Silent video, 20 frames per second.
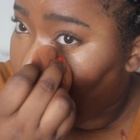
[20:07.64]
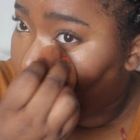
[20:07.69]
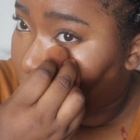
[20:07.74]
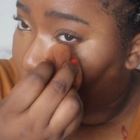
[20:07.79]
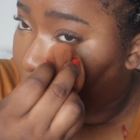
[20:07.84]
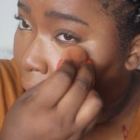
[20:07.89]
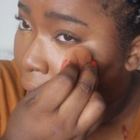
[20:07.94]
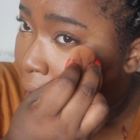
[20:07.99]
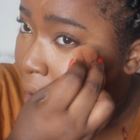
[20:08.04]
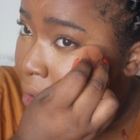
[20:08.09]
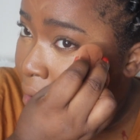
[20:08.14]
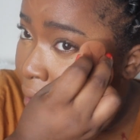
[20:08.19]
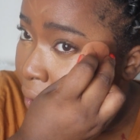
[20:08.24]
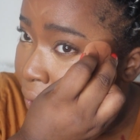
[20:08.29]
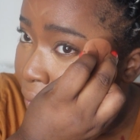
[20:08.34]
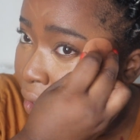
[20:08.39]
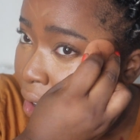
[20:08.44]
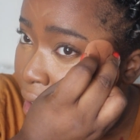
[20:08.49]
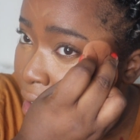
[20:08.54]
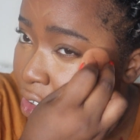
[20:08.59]
just add
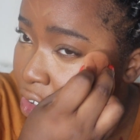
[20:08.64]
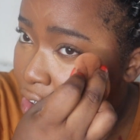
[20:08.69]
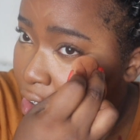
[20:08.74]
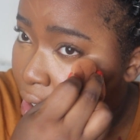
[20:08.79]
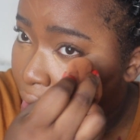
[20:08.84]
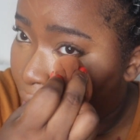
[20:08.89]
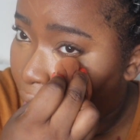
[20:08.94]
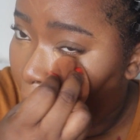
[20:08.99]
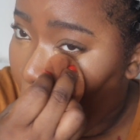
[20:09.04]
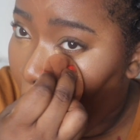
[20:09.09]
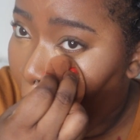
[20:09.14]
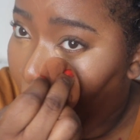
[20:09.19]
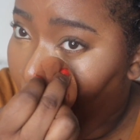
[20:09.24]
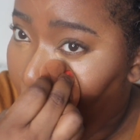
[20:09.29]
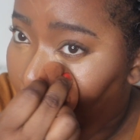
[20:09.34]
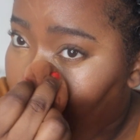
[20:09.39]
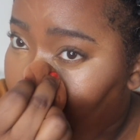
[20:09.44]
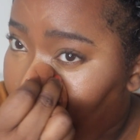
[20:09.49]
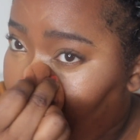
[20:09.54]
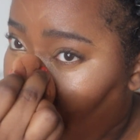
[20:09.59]
definition
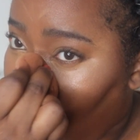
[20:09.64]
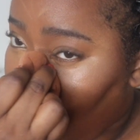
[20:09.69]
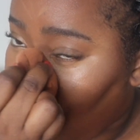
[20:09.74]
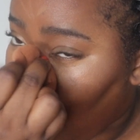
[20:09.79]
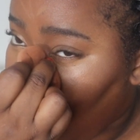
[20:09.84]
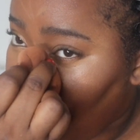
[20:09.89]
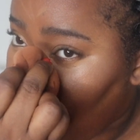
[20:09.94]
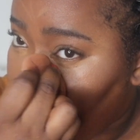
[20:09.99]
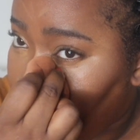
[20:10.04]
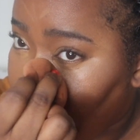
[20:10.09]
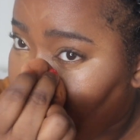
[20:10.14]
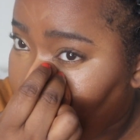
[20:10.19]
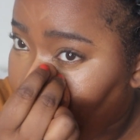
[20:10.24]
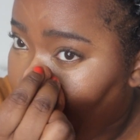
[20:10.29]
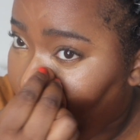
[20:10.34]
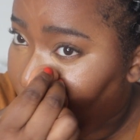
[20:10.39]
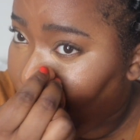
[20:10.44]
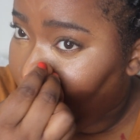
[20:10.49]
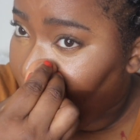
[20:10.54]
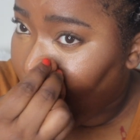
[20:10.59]
back into
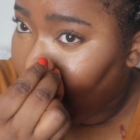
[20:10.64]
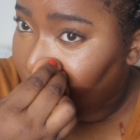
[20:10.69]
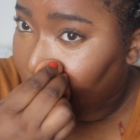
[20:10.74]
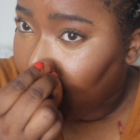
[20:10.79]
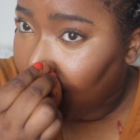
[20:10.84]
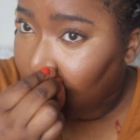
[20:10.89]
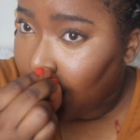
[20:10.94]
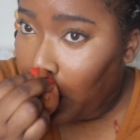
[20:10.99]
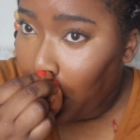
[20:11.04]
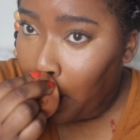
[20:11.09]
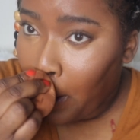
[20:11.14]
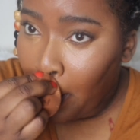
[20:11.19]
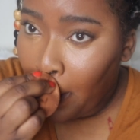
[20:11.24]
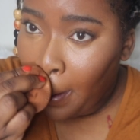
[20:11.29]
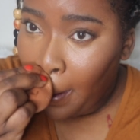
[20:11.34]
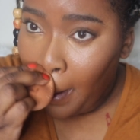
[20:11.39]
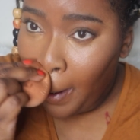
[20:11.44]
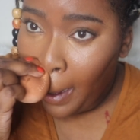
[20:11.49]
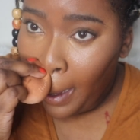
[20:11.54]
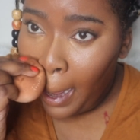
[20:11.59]
your face
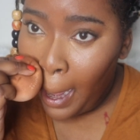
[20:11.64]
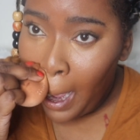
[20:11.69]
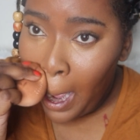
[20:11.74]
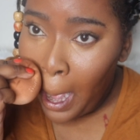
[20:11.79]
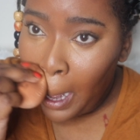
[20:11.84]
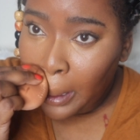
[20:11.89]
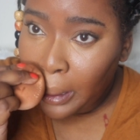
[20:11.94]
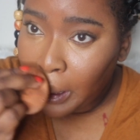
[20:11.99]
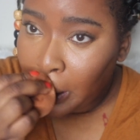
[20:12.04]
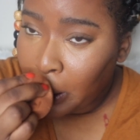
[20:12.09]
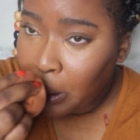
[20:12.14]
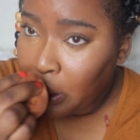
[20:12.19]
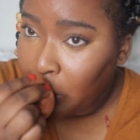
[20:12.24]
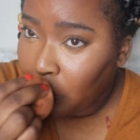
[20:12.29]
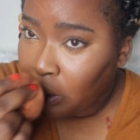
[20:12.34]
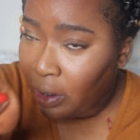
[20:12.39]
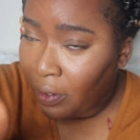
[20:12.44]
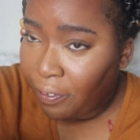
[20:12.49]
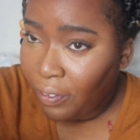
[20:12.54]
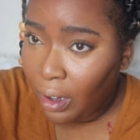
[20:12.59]
after
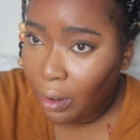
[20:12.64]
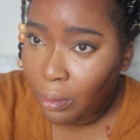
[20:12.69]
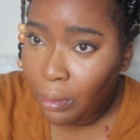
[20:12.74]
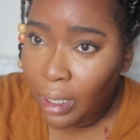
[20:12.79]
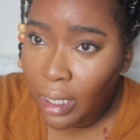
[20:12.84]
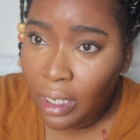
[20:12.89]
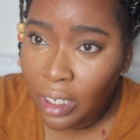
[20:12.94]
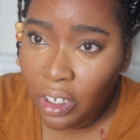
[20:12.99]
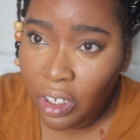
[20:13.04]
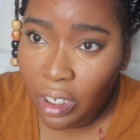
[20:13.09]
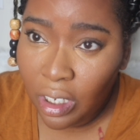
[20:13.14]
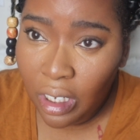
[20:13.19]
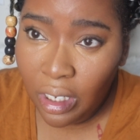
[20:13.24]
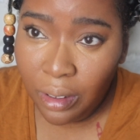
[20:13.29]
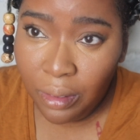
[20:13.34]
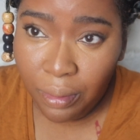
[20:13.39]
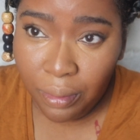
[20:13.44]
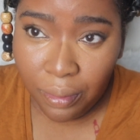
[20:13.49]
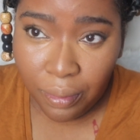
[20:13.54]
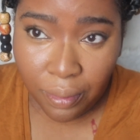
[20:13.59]
using
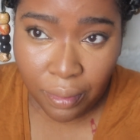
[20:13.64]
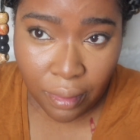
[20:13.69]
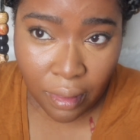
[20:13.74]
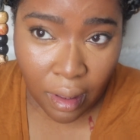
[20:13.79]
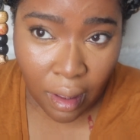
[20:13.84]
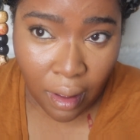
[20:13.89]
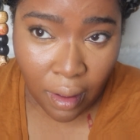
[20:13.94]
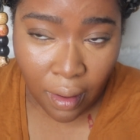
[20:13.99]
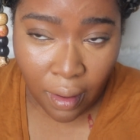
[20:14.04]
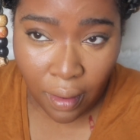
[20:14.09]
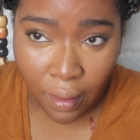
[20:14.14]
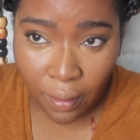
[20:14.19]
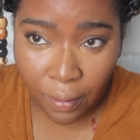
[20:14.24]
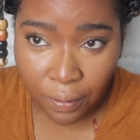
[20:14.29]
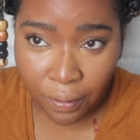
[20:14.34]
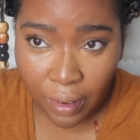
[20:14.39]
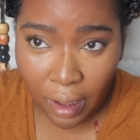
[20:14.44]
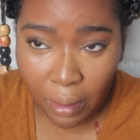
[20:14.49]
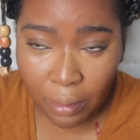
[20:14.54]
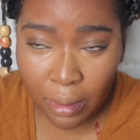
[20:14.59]
foundation.
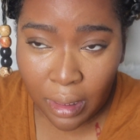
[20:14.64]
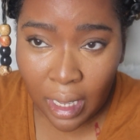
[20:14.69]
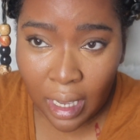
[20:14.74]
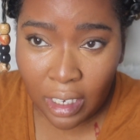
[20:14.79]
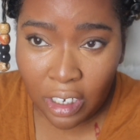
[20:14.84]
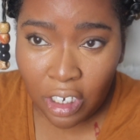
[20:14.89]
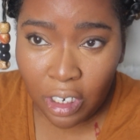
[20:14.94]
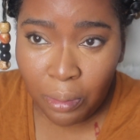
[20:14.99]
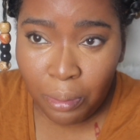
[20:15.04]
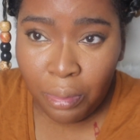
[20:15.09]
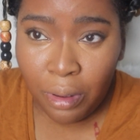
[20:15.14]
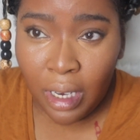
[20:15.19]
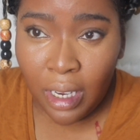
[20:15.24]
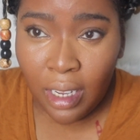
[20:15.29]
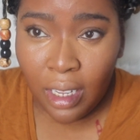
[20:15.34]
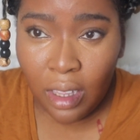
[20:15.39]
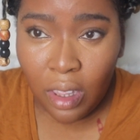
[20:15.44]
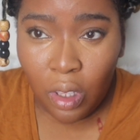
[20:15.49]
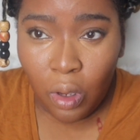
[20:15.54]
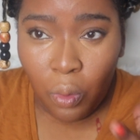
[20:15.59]
Foundation, bring
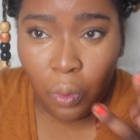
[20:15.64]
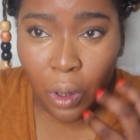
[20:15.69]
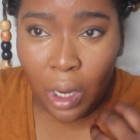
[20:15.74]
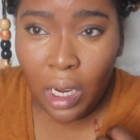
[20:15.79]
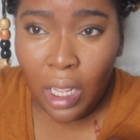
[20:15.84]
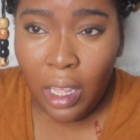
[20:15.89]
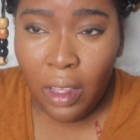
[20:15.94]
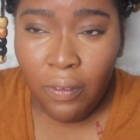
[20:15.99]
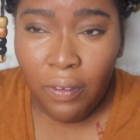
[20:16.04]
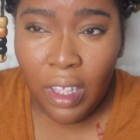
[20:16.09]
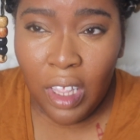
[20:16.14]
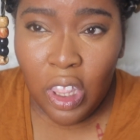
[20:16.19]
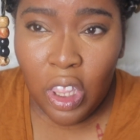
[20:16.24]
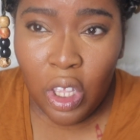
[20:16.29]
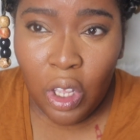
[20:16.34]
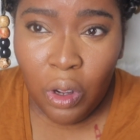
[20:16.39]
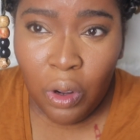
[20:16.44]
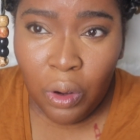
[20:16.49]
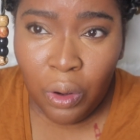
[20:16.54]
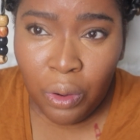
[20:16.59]
it to one even
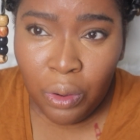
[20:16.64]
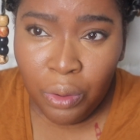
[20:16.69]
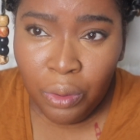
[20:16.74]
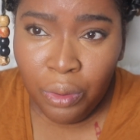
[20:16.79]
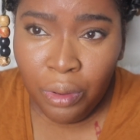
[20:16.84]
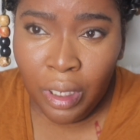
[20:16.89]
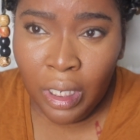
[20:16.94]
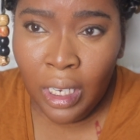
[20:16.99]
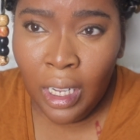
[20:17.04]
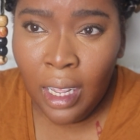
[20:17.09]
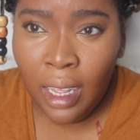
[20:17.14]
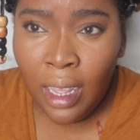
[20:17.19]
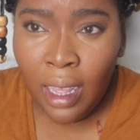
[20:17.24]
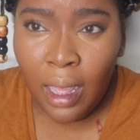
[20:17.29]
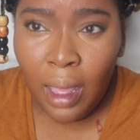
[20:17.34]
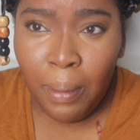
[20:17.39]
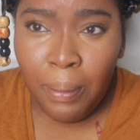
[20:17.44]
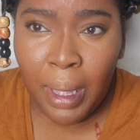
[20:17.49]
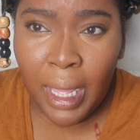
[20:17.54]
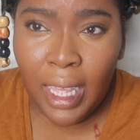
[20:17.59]
tone
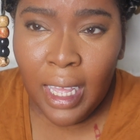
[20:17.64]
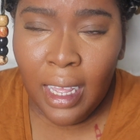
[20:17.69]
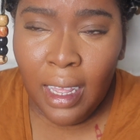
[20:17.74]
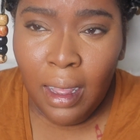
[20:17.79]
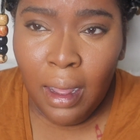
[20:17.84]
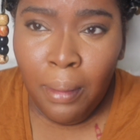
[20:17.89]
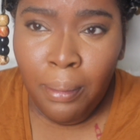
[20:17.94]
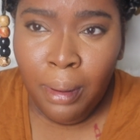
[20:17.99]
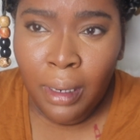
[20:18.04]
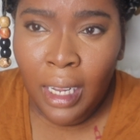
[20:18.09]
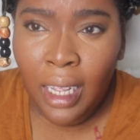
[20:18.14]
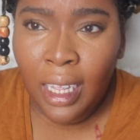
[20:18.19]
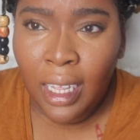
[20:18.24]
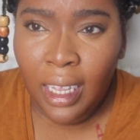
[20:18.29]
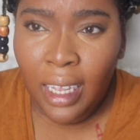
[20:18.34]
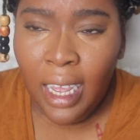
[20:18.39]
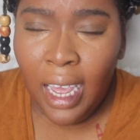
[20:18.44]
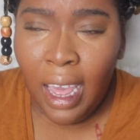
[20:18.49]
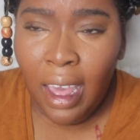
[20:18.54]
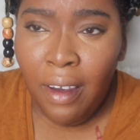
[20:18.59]
and make it a blank
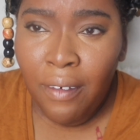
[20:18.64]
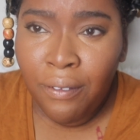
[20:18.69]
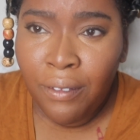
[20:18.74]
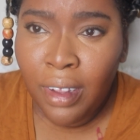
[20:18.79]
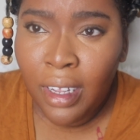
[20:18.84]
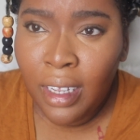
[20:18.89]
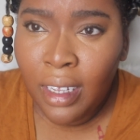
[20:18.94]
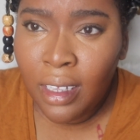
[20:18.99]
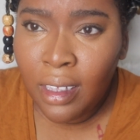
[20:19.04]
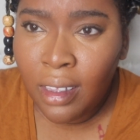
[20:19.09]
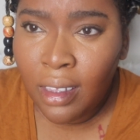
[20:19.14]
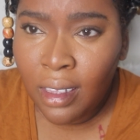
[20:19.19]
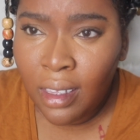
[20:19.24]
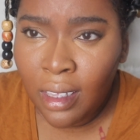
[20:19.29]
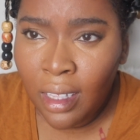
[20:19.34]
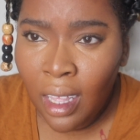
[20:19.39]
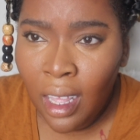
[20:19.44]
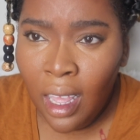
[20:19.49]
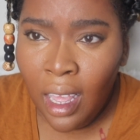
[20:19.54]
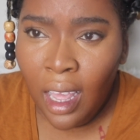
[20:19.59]
canvas.
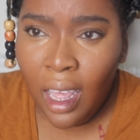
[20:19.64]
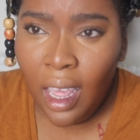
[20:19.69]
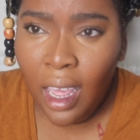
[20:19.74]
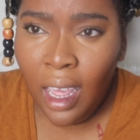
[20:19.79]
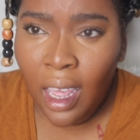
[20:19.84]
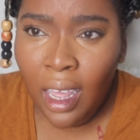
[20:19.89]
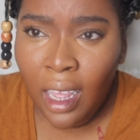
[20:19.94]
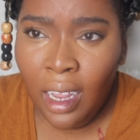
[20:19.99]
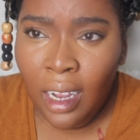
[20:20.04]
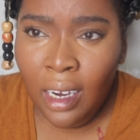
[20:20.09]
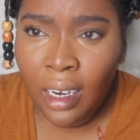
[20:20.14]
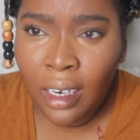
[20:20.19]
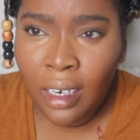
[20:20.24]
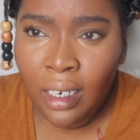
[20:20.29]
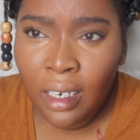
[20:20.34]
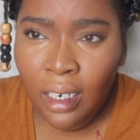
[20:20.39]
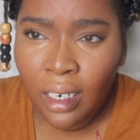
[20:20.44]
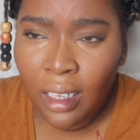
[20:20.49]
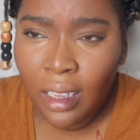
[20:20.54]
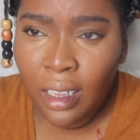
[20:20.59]

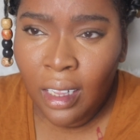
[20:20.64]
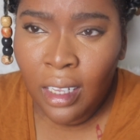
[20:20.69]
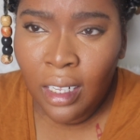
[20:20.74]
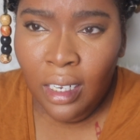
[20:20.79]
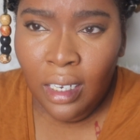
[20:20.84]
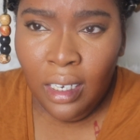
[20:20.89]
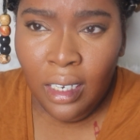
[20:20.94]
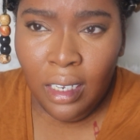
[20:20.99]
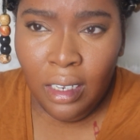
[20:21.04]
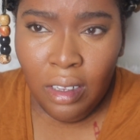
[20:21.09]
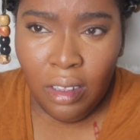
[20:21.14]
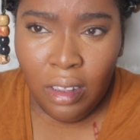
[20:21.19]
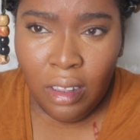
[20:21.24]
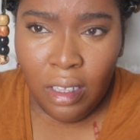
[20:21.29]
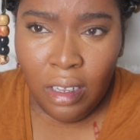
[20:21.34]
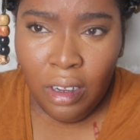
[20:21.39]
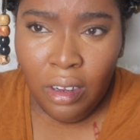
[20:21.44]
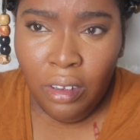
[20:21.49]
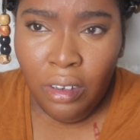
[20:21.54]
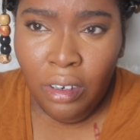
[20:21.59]
And the
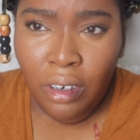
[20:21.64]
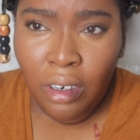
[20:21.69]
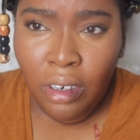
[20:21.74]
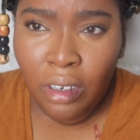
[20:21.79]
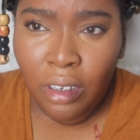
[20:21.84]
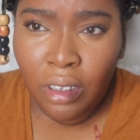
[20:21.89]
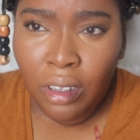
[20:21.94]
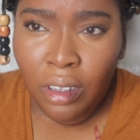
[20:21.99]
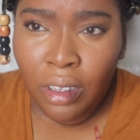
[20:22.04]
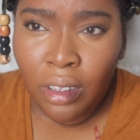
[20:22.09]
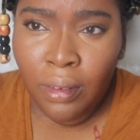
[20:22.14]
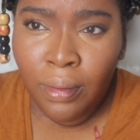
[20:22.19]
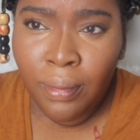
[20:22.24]
concealers,